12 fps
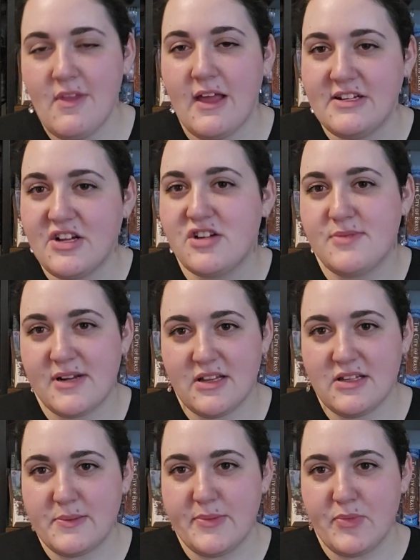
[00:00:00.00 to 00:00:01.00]
I talked about it a
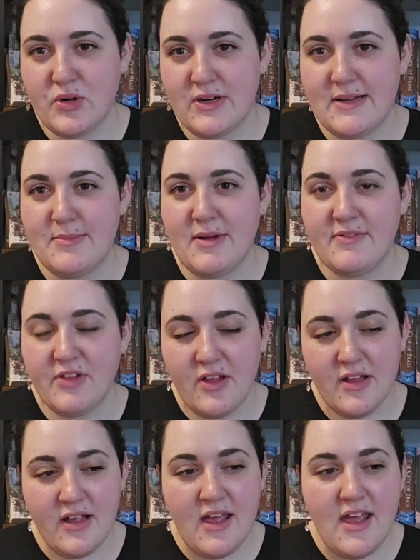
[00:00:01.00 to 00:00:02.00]
little bit more in my
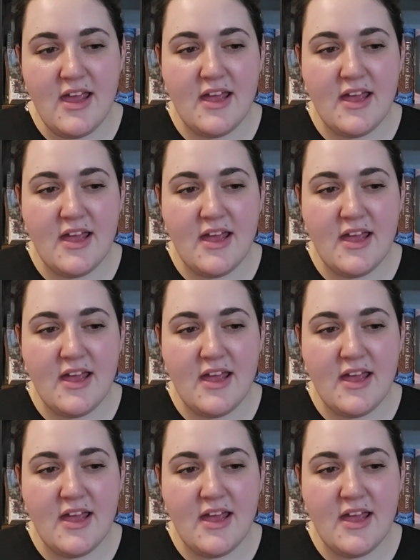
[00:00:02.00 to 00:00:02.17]
vlog,